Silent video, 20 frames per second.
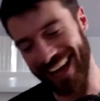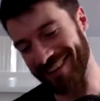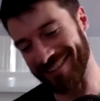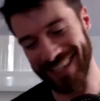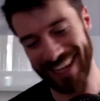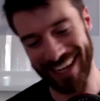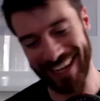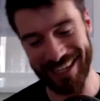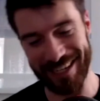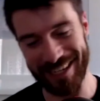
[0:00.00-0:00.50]

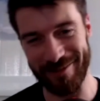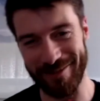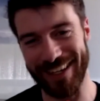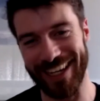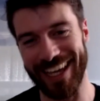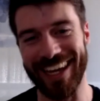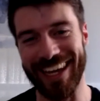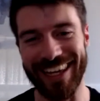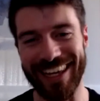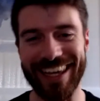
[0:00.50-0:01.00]
dare you
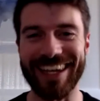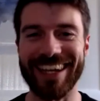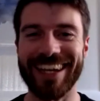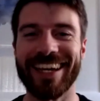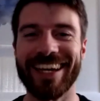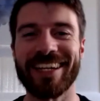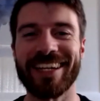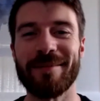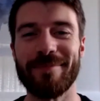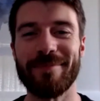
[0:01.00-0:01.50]
forget it?
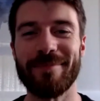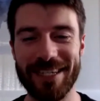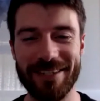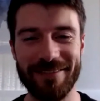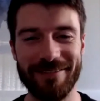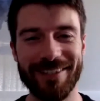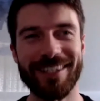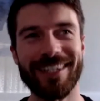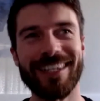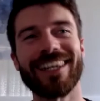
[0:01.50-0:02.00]
I can't
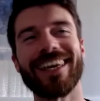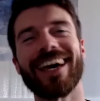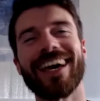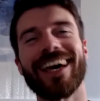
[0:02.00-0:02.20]
believe you did it.